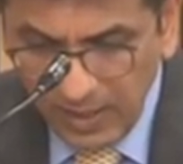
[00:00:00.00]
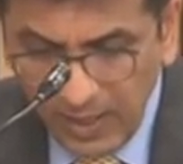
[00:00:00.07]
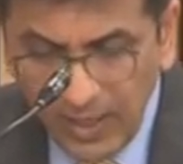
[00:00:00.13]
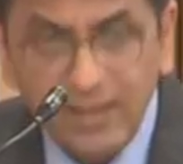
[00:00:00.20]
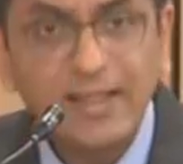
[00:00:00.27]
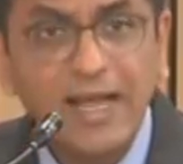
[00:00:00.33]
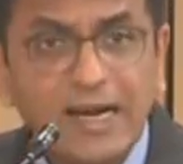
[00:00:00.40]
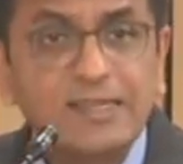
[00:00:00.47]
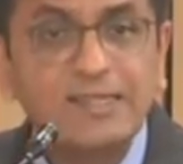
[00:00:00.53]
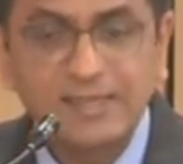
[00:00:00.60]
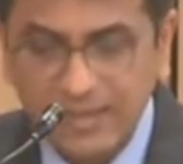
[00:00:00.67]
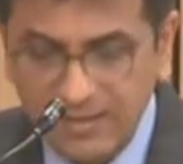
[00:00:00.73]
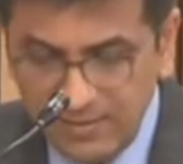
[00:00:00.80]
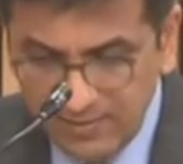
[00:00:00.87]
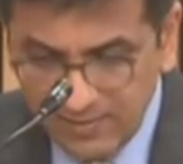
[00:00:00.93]
In that
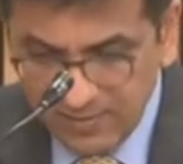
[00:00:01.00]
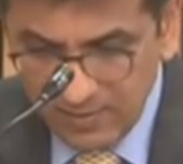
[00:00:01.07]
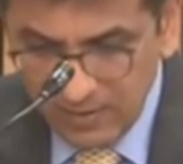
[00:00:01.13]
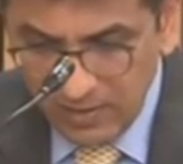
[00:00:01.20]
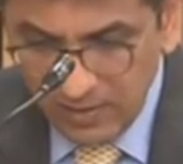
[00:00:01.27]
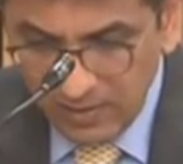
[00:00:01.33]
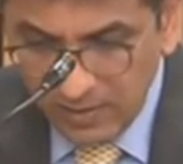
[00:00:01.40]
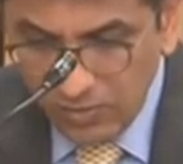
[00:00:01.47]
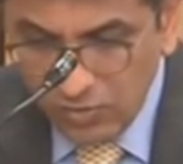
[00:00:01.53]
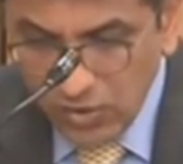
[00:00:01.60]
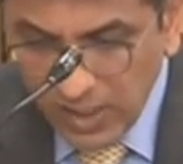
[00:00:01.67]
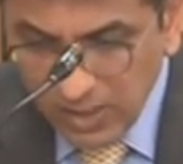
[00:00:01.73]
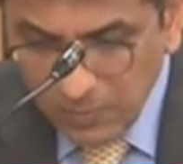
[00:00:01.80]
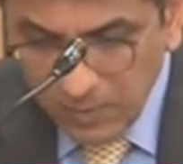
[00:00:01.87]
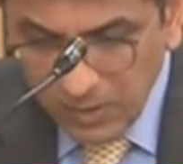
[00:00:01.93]
sense, the
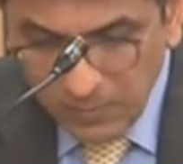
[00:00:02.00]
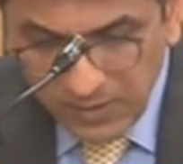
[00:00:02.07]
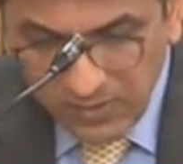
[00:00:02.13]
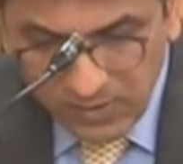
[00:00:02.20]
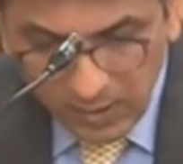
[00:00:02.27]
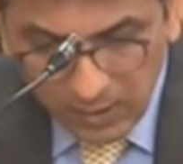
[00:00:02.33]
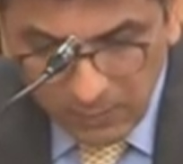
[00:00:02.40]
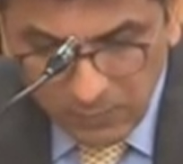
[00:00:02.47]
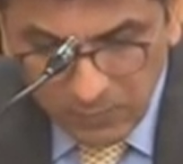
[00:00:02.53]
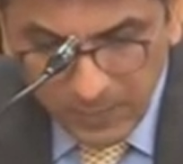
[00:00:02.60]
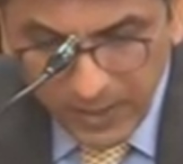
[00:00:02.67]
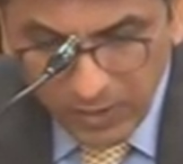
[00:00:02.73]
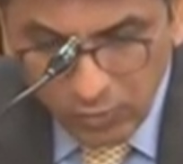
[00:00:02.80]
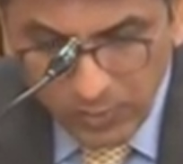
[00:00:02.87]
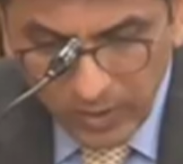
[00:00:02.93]
judge must be
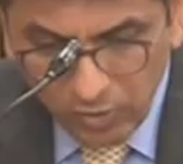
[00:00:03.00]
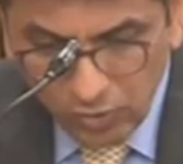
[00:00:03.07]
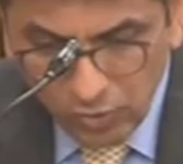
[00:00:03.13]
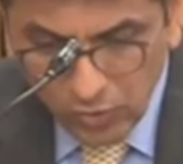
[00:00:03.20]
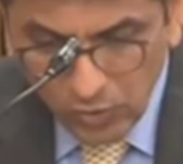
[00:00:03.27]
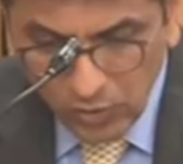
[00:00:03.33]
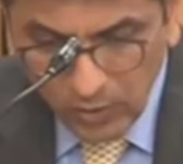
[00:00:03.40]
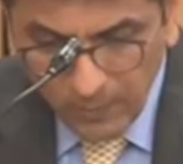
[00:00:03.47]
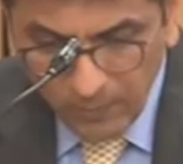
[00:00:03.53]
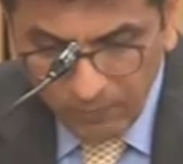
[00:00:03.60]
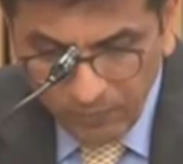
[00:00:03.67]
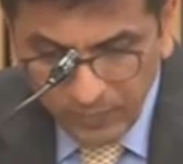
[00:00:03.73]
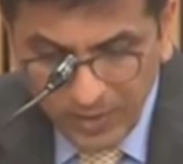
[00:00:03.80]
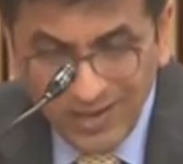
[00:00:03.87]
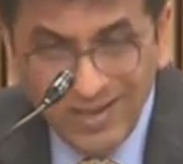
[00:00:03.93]
circumspect to ensure
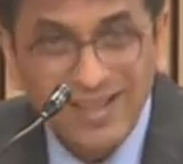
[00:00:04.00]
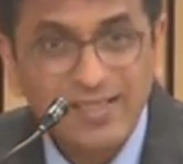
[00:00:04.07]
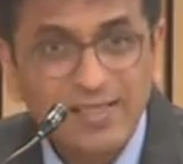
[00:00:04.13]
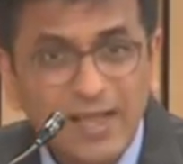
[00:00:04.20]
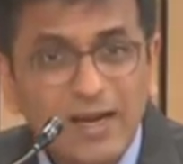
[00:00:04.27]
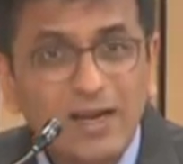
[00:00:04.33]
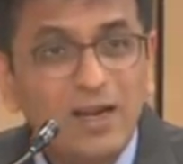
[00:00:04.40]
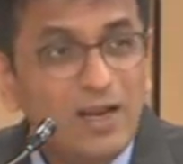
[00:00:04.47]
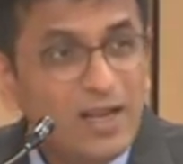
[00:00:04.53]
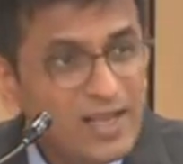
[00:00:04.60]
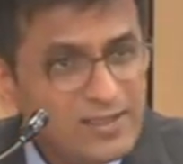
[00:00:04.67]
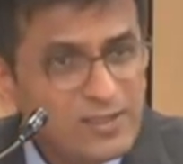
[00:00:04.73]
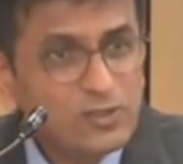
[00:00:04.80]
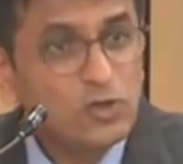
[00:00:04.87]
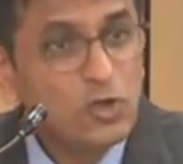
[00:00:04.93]
that
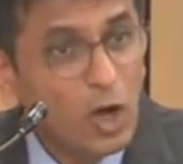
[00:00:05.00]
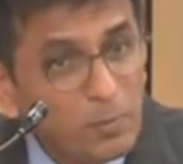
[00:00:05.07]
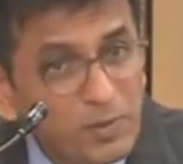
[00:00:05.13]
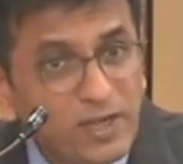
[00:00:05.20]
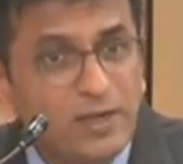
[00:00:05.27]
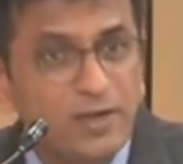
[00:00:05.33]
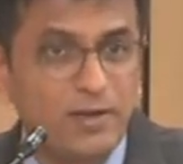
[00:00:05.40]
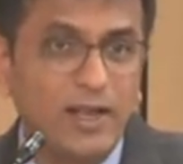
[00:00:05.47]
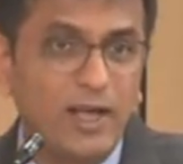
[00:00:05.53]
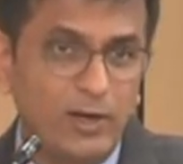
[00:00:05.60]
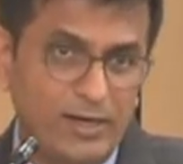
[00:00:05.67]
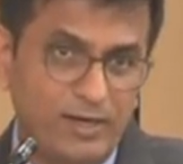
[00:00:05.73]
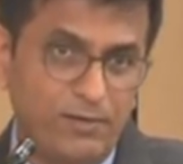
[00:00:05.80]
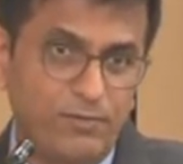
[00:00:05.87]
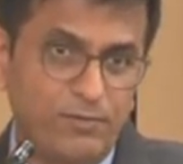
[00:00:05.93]
less dominant
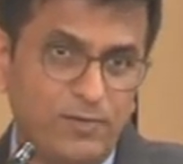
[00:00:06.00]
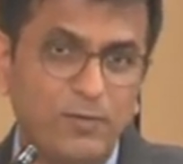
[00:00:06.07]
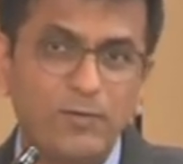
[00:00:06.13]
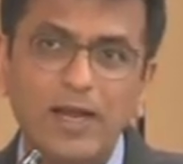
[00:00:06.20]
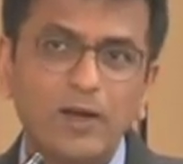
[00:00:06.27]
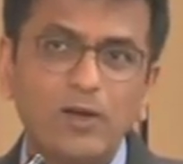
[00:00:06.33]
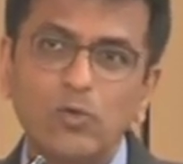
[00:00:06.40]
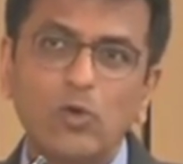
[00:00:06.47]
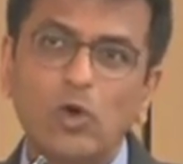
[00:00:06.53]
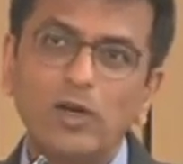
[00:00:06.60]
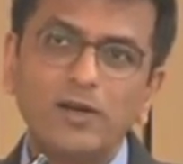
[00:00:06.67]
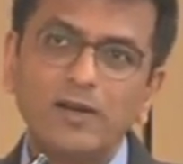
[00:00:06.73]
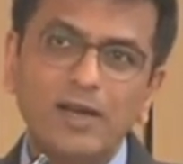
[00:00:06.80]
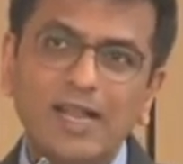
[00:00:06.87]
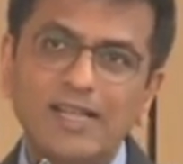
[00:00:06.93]
narratives, and I call
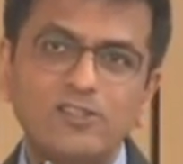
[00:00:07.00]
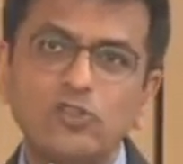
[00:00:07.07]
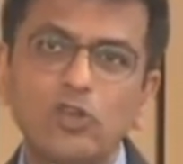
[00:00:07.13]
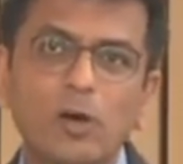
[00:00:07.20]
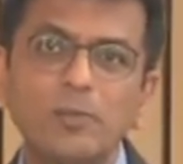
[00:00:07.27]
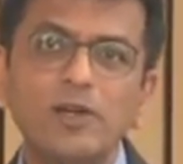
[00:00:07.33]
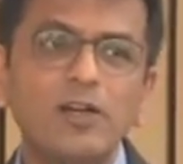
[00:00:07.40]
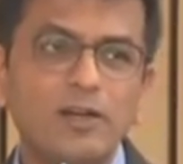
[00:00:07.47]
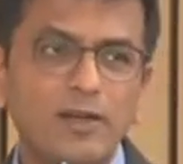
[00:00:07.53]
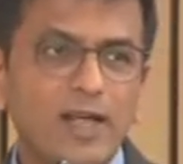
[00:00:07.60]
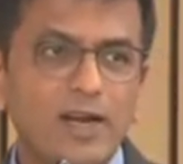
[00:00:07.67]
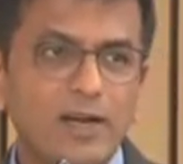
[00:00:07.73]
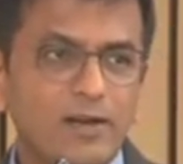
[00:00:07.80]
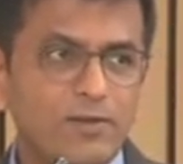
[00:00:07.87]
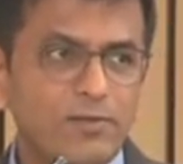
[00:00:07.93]
it less dominant
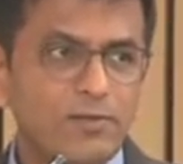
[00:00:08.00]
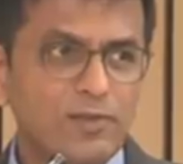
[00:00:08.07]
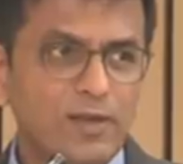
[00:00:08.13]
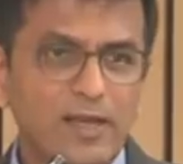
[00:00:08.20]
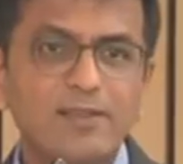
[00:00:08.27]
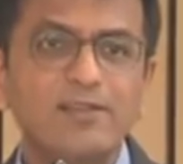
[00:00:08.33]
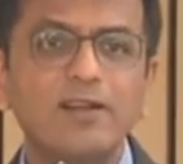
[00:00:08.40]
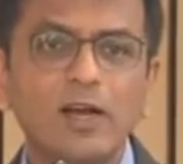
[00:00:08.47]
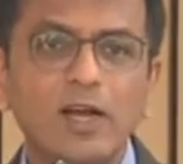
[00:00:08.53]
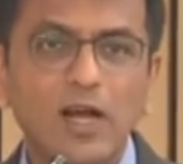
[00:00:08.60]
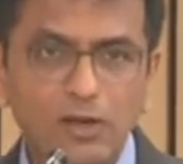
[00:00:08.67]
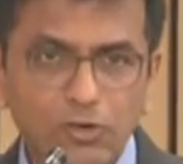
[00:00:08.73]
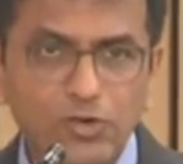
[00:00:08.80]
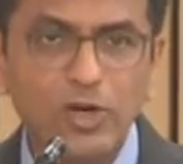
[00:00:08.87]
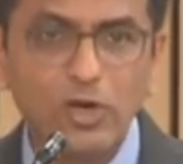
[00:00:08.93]
narratives, it's in a
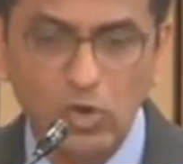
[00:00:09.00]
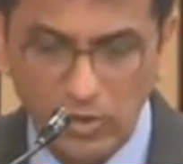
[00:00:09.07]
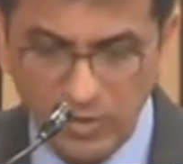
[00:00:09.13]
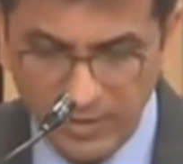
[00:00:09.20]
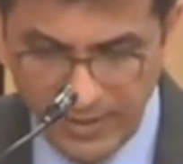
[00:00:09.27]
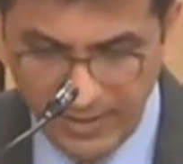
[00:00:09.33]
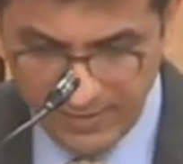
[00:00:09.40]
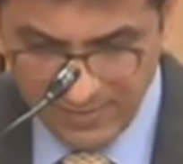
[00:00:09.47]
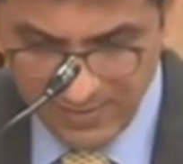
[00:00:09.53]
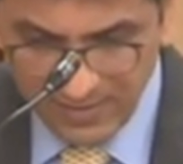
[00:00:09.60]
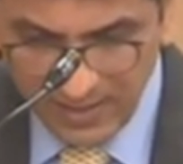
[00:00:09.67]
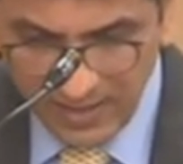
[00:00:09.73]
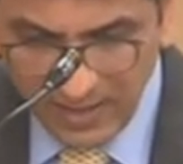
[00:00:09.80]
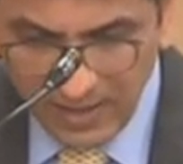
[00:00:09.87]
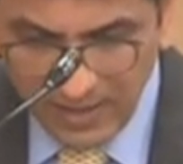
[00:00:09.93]
cultural context,
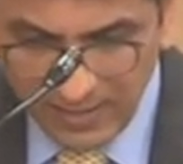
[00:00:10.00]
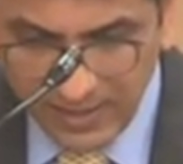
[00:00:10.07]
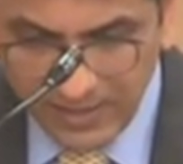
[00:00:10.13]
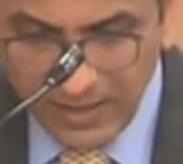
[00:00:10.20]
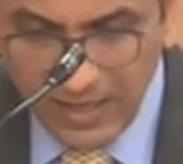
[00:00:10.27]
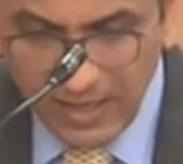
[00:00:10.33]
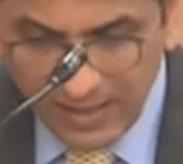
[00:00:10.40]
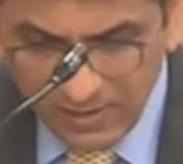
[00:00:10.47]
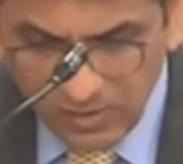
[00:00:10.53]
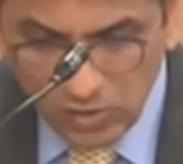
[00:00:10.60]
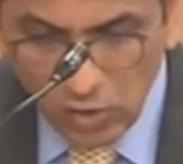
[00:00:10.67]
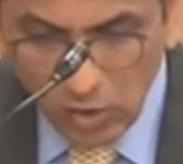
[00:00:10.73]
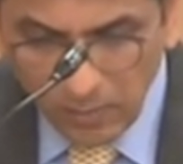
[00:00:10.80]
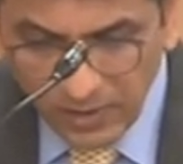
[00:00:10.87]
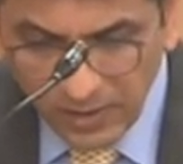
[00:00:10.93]
that the less
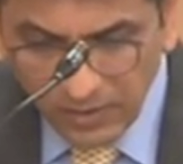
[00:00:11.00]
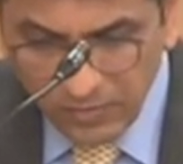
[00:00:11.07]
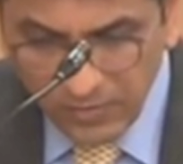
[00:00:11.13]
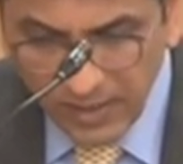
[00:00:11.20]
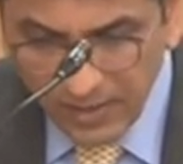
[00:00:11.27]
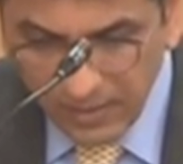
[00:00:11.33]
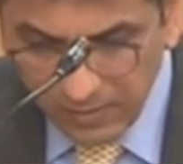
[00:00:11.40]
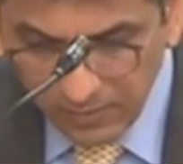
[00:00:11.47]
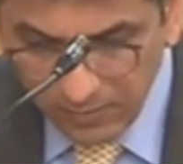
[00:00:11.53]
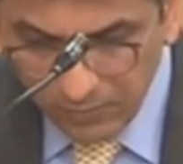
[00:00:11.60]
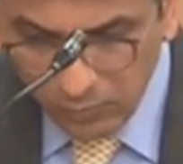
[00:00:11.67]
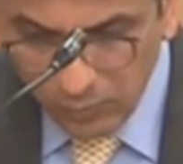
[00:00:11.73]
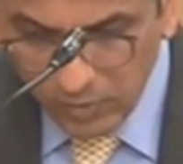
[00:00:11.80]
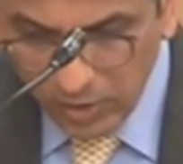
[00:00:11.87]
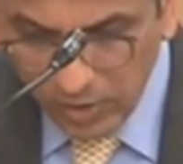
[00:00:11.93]
dominant
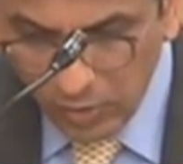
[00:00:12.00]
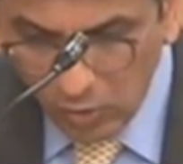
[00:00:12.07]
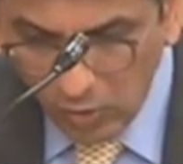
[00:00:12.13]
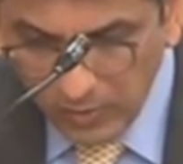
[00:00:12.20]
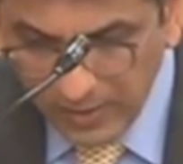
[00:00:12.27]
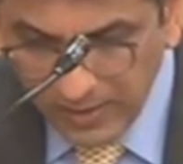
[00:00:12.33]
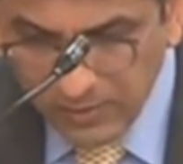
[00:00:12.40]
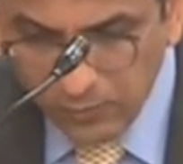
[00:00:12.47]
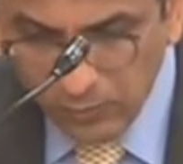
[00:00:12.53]
narratives, which are not as